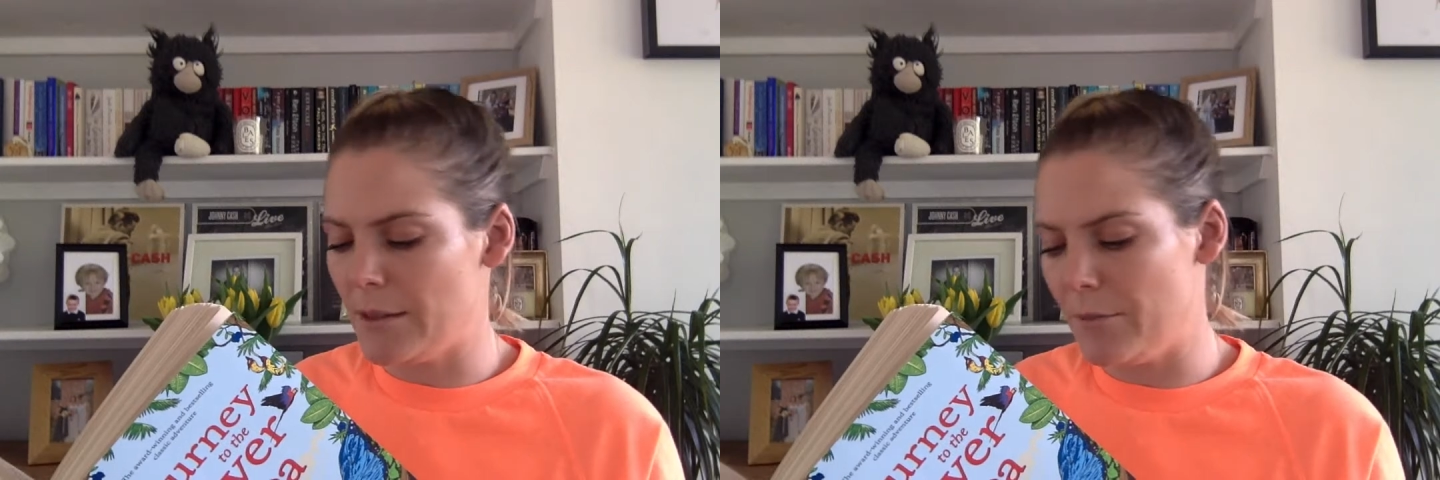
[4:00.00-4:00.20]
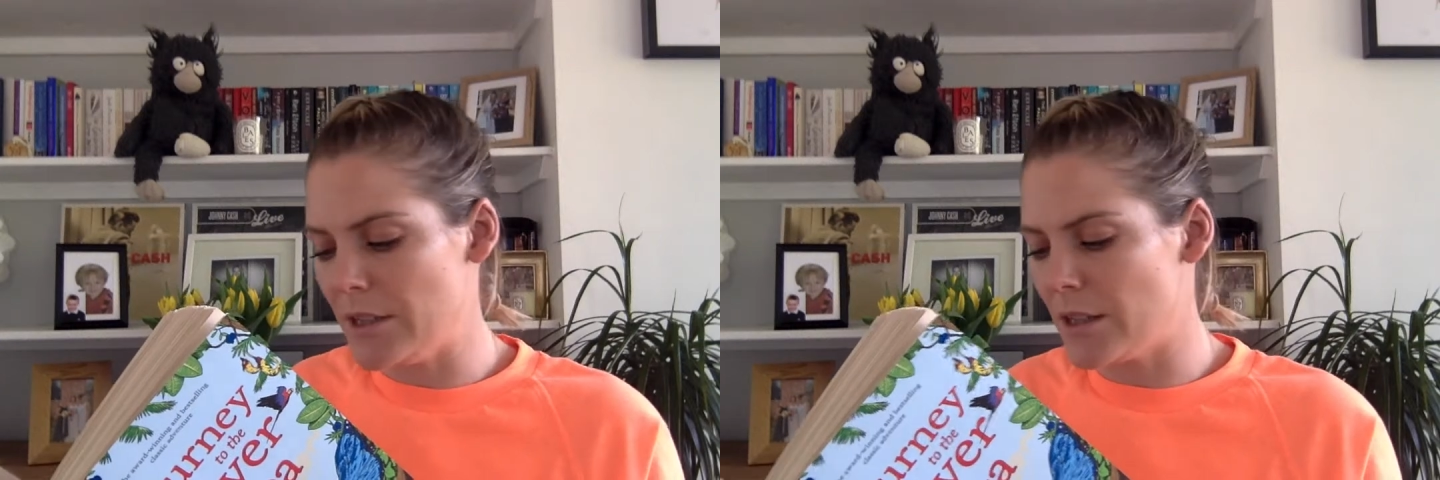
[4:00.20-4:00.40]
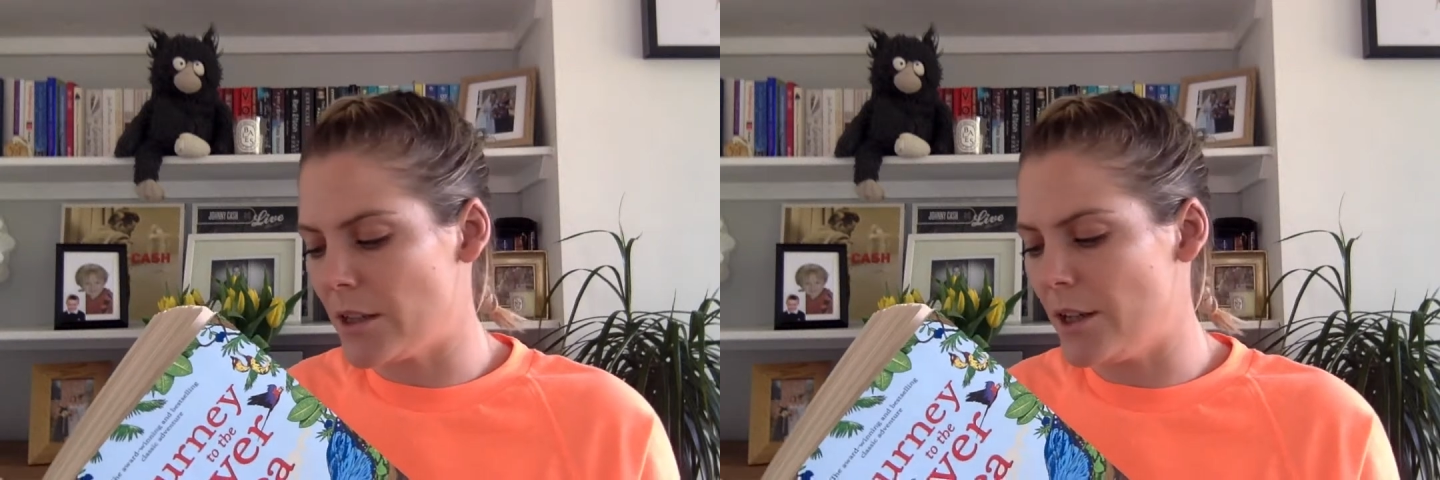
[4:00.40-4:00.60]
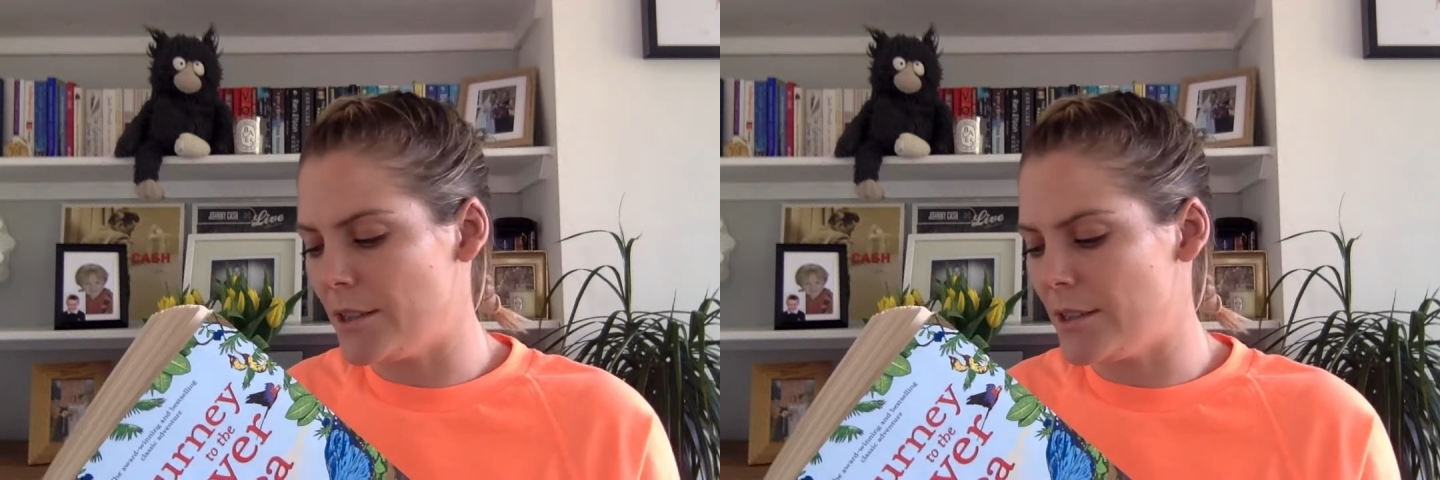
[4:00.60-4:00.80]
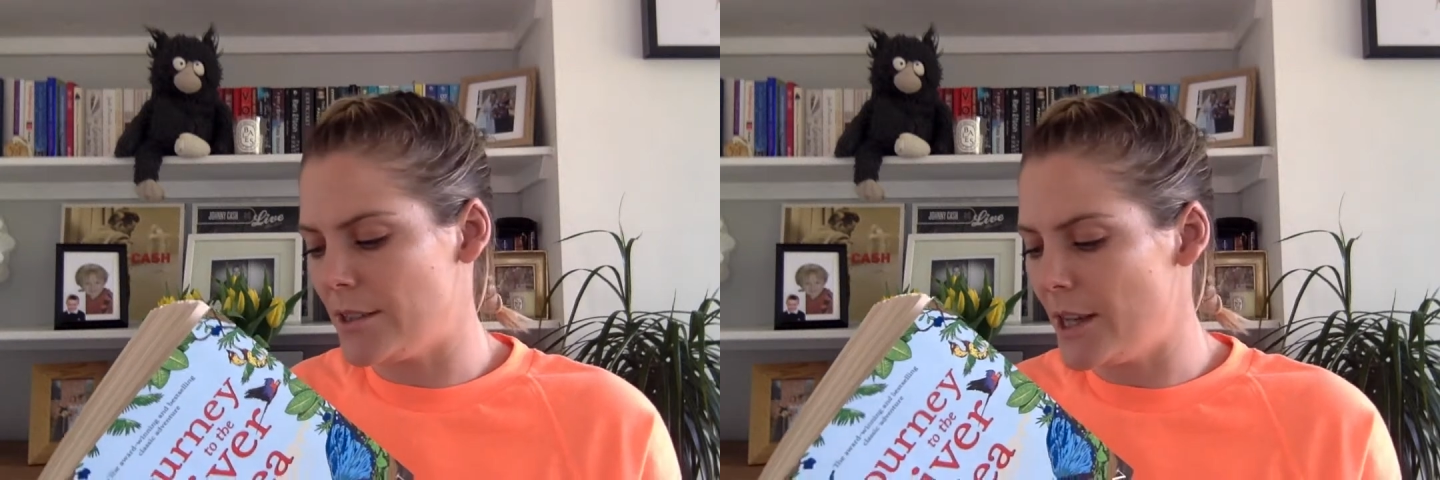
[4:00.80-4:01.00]
and Mr.
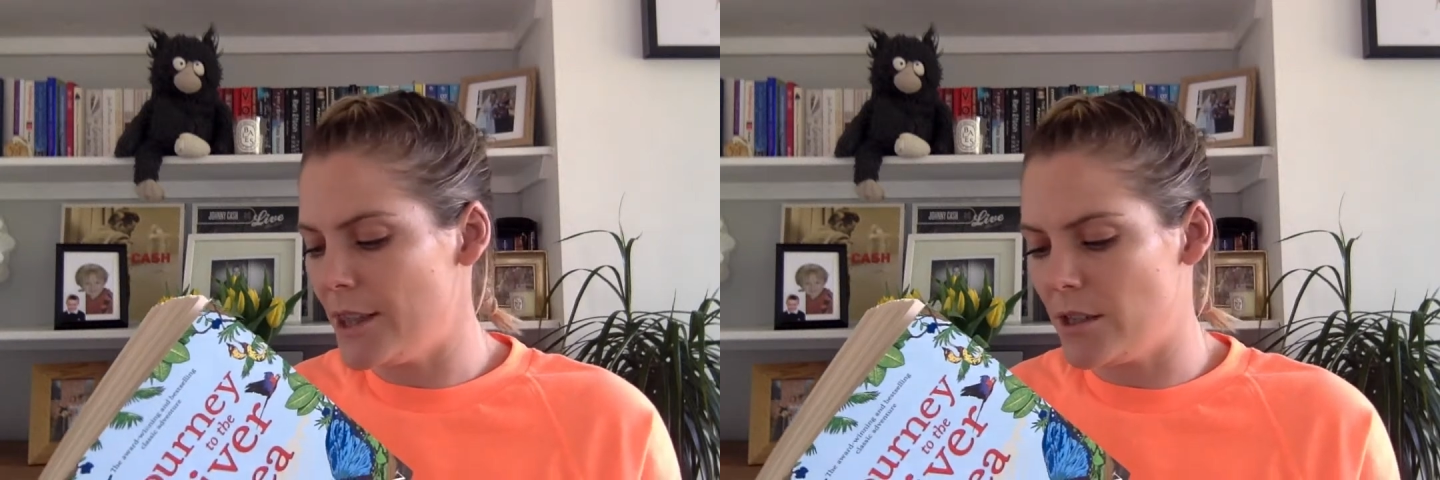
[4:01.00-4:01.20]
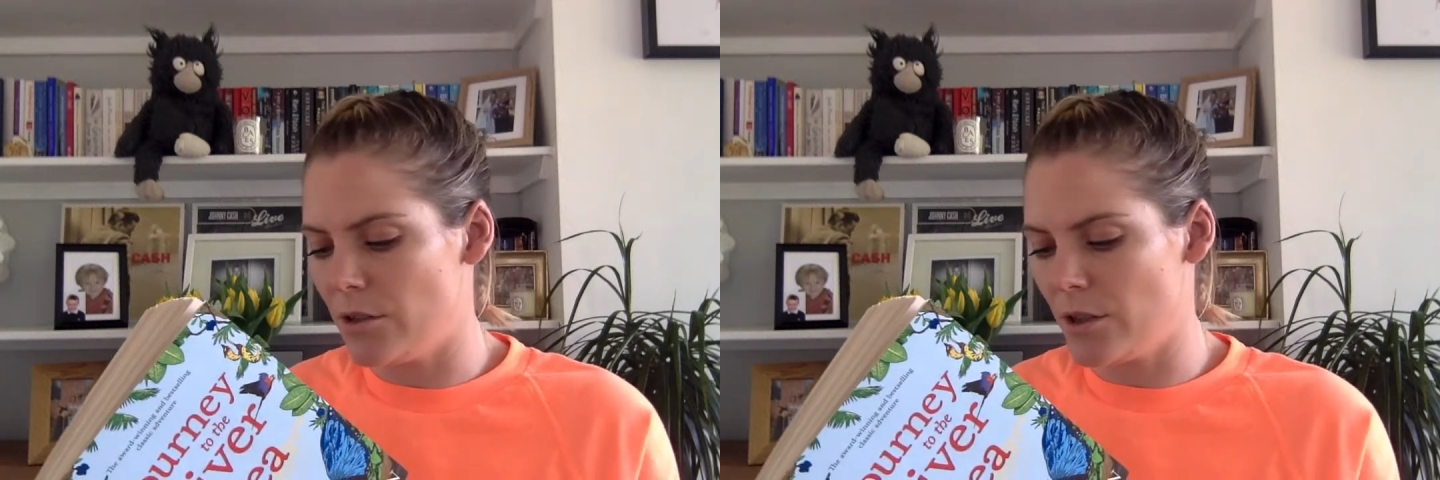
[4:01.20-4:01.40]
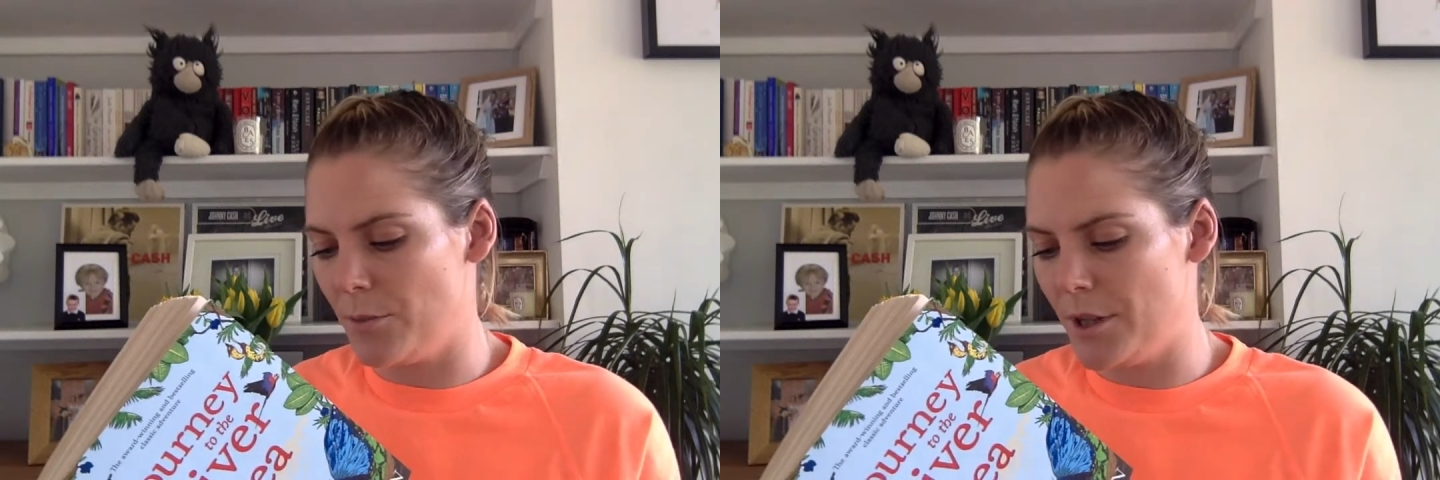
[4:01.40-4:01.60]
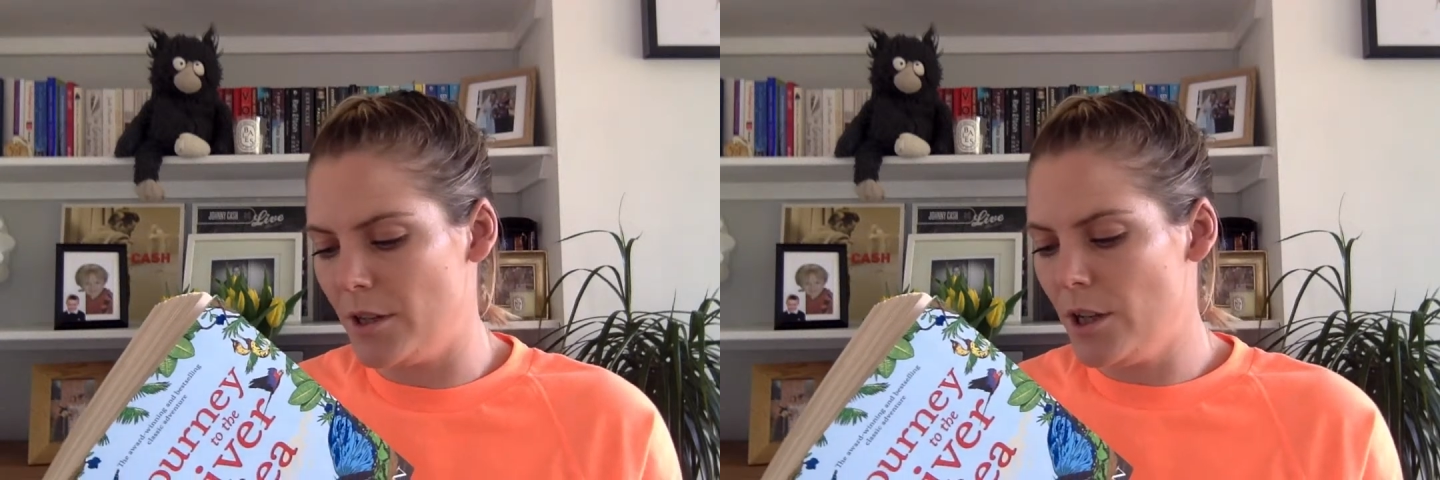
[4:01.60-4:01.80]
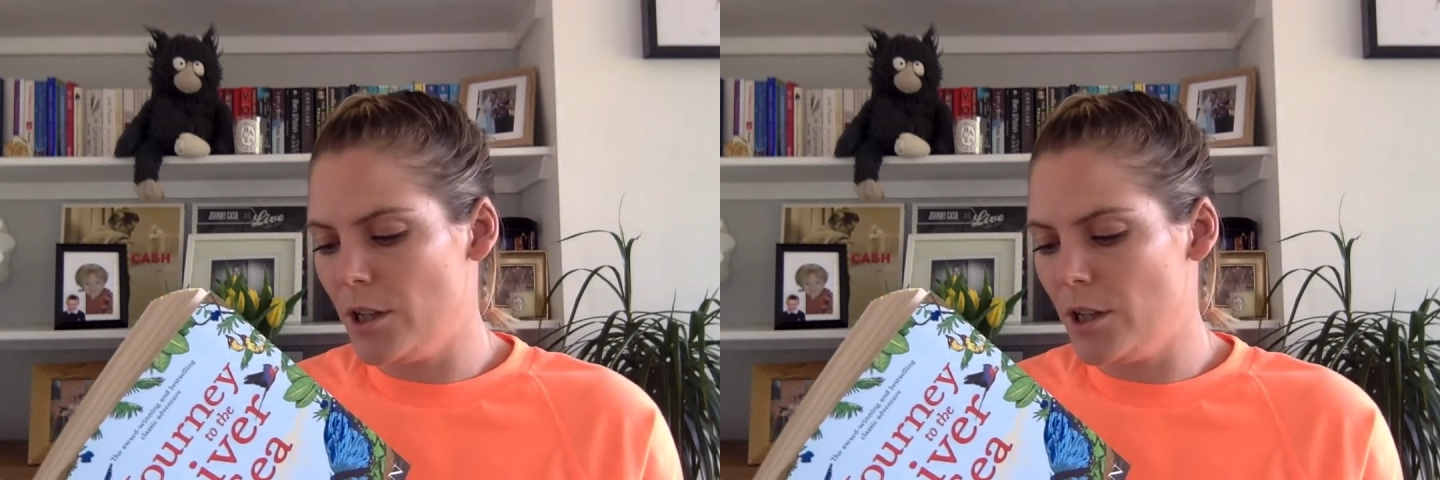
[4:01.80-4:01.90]
Carter signed the document